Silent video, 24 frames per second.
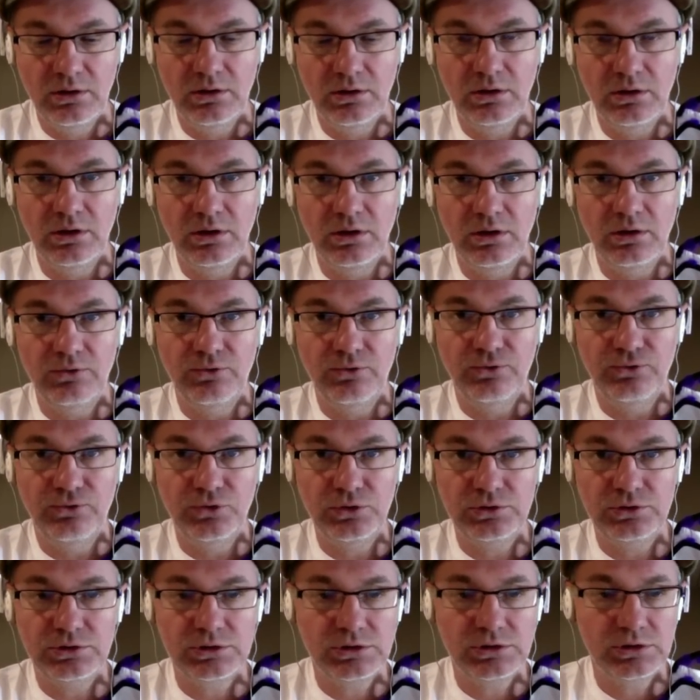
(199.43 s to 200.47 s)
uh,
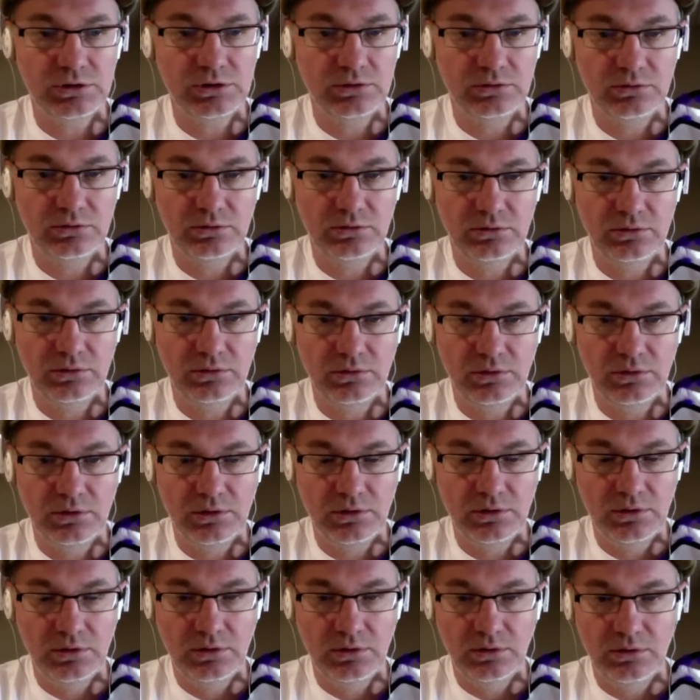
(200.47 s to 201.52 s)
foot,
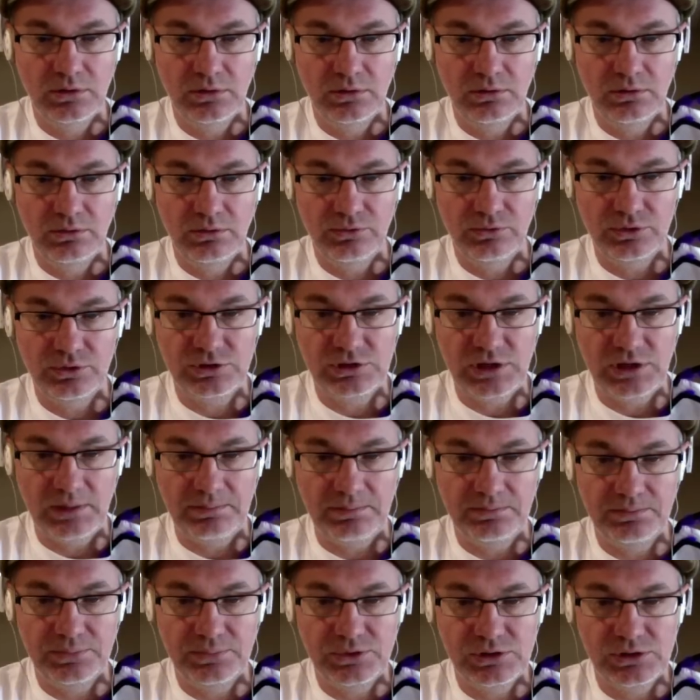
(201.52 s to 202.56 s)

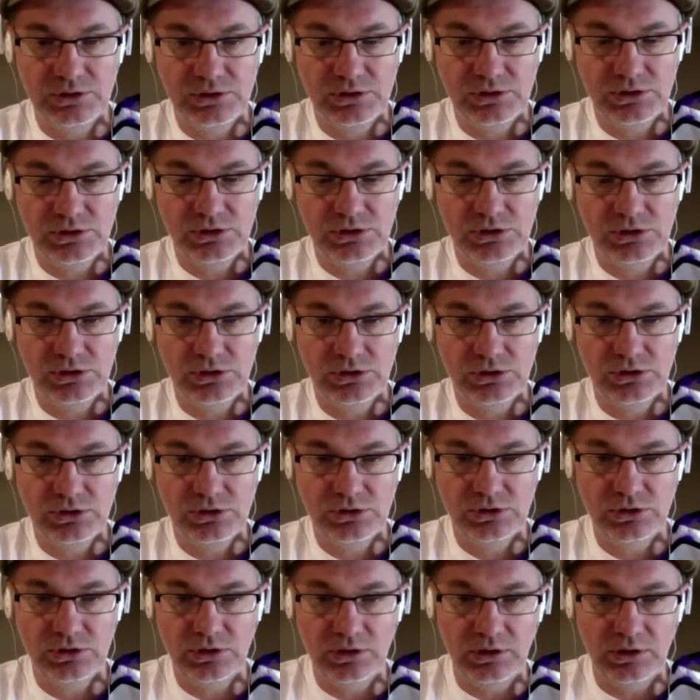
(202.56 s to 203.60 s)

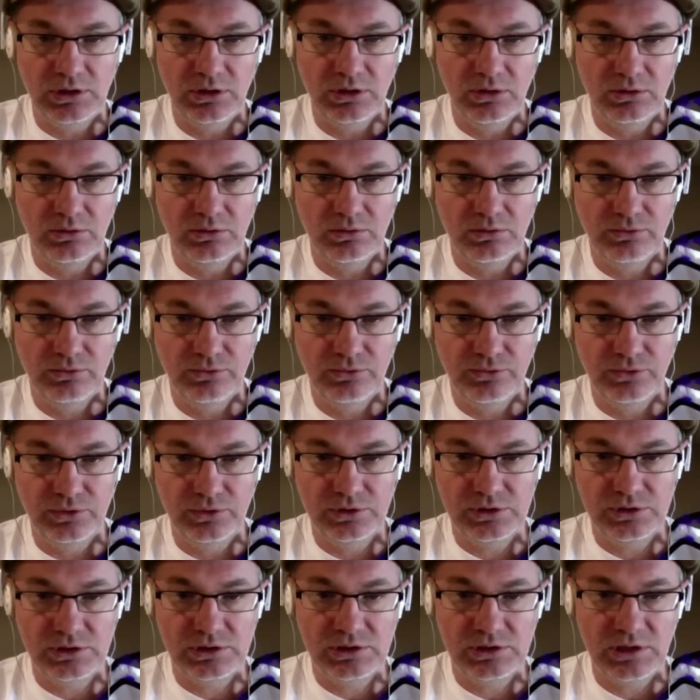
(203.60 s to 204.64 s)
footsteps. There you go,
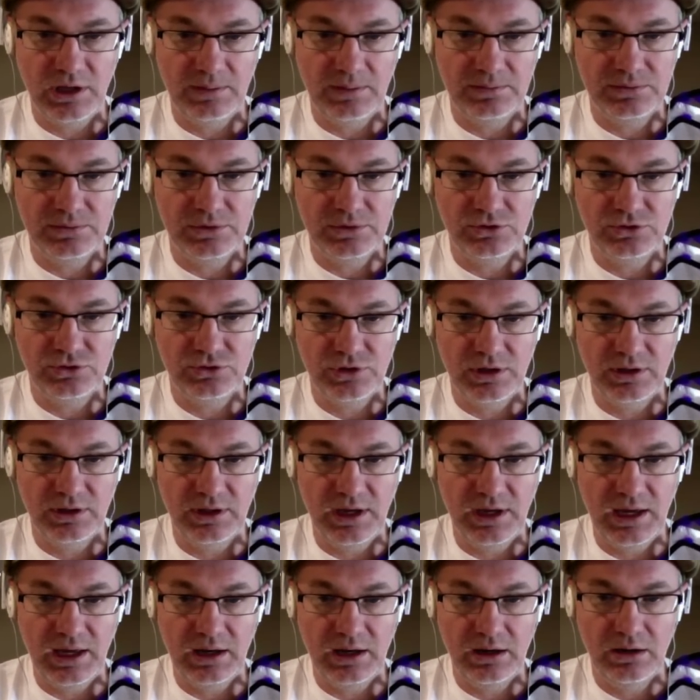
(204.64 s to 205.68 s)
footsteps. Let's try
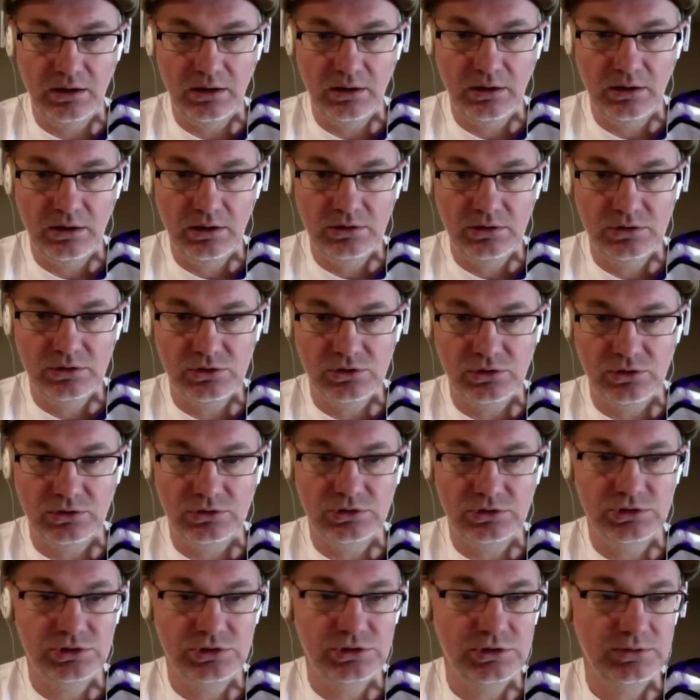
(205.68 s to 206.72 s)
that,
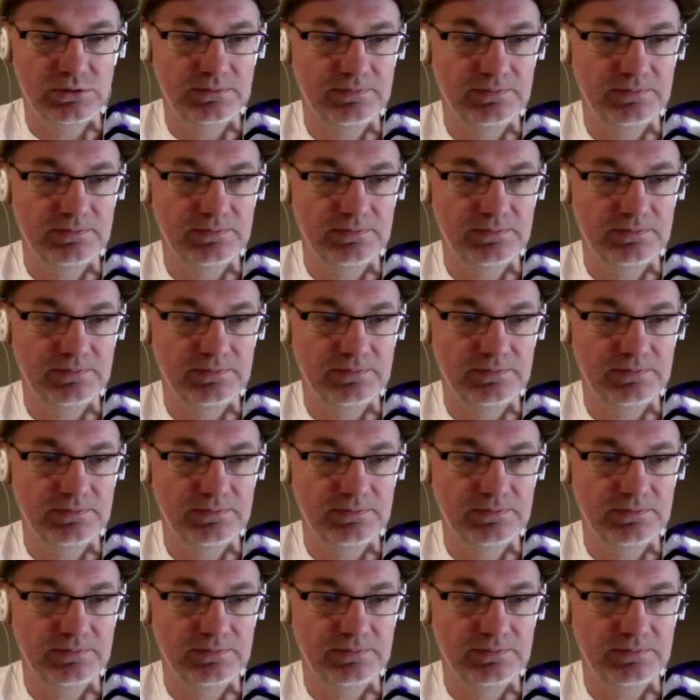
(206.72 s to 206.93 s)
search.